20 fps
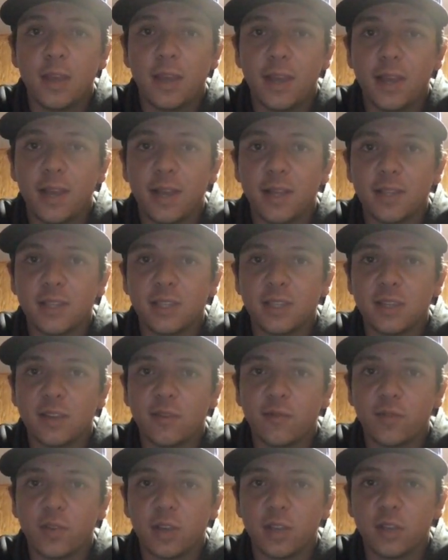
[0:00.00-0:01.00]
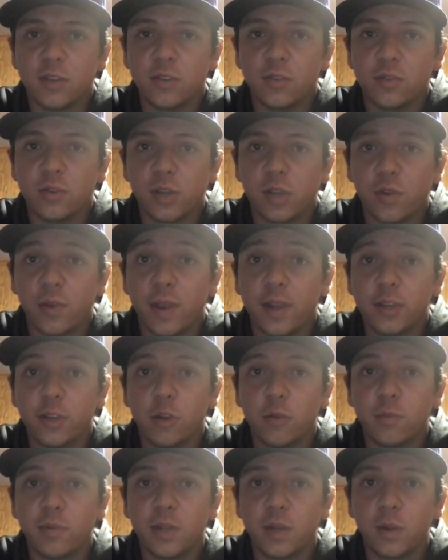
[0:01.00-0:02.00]
and see if we can do a grand
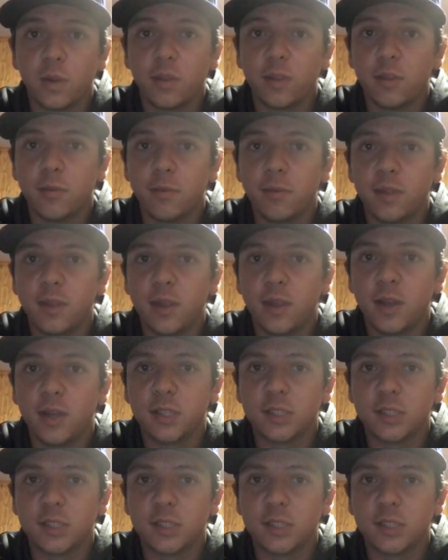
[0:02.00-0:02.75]
opening with him there,